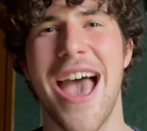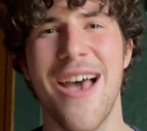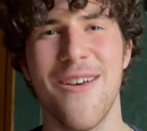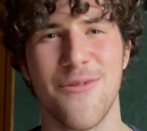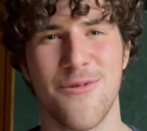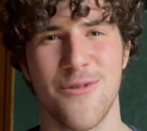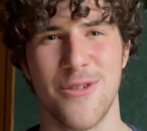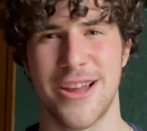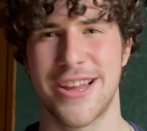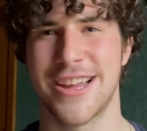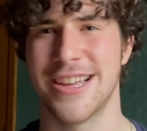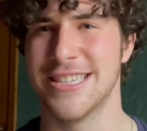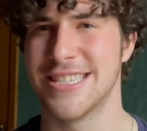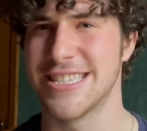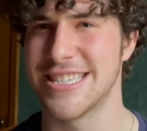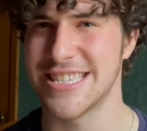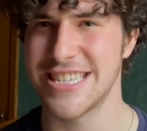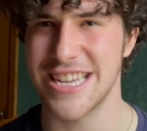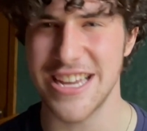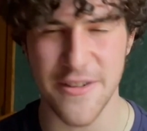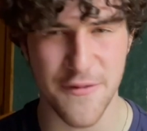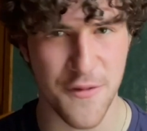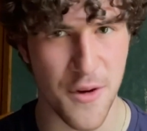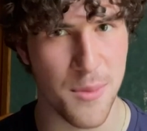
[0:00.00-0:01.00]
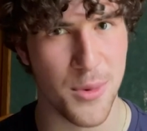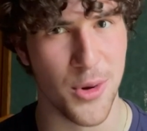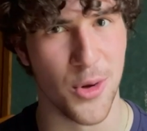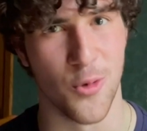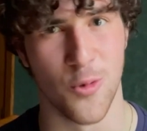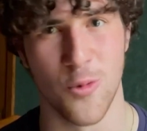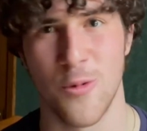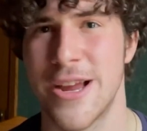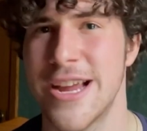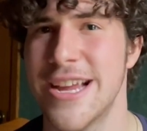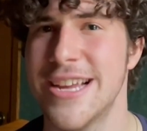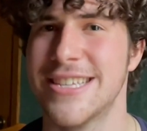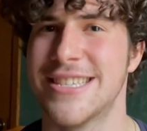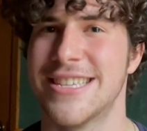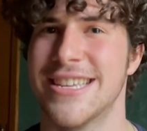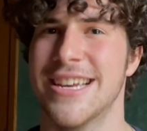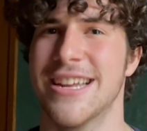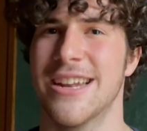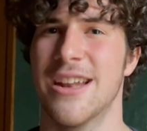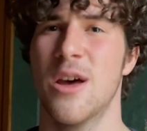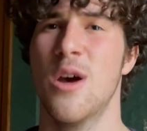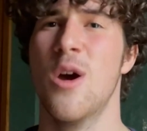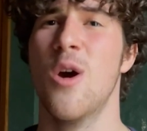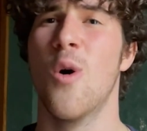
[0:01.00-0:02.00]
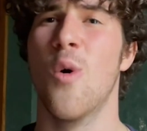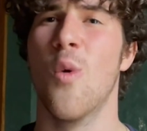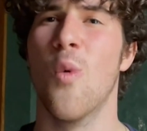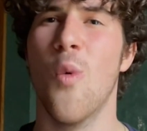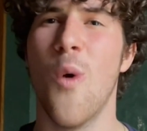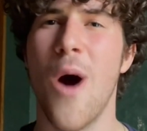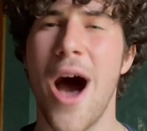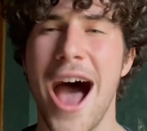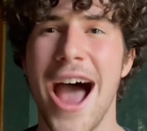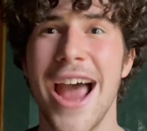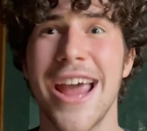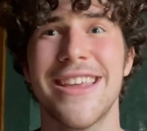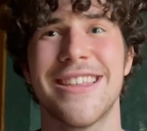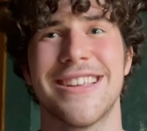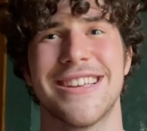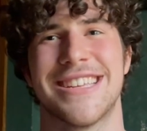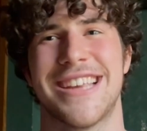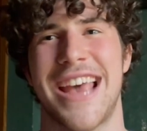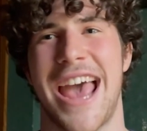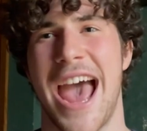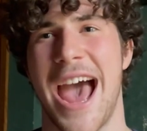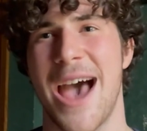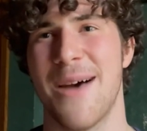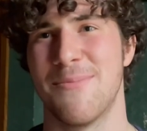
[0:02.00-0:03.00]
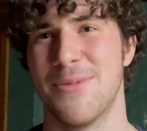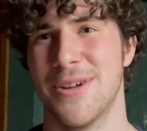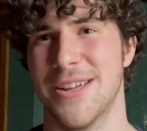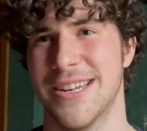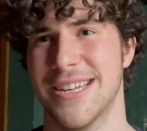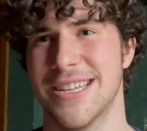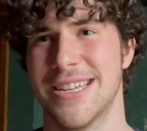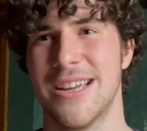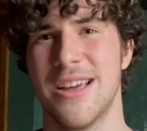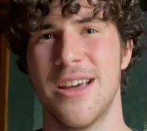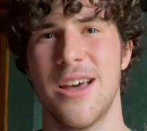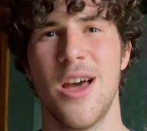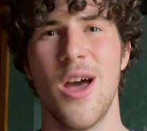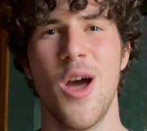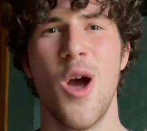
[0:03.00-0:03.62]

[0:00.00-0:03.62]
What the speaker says: every conceivable reason why this happened.